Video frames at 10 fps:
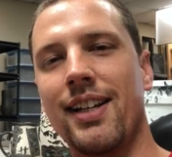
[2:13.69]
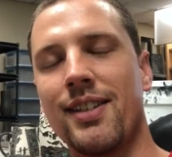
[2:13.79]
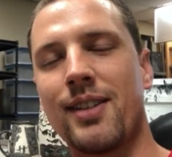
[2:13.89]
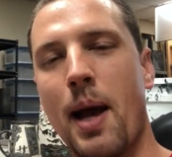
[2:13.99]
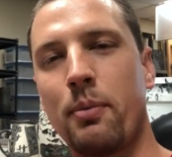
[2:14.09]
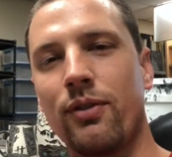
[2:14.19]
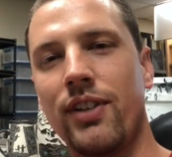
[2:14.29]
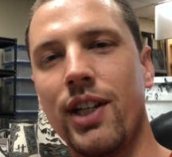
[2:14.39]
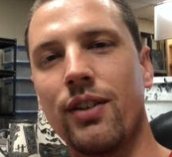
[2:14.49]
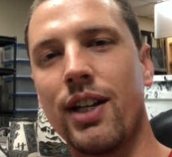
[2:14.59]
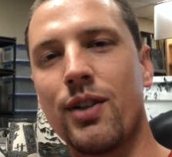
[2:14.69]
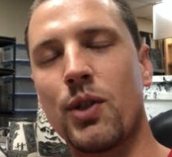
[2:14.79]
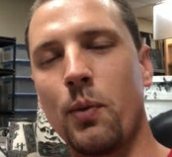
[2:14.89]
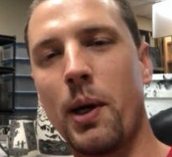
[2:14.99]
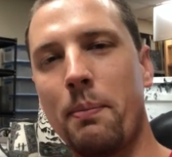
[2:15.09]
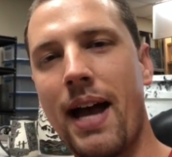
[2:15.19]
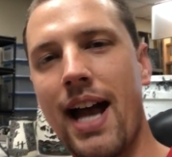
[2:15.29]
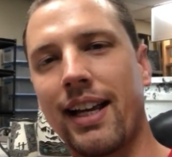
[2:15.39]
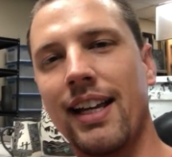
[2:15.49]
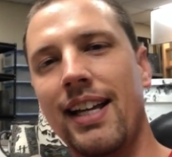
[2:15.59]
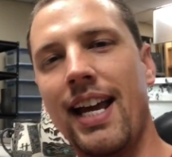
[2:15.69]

stopped the video there, so we're back,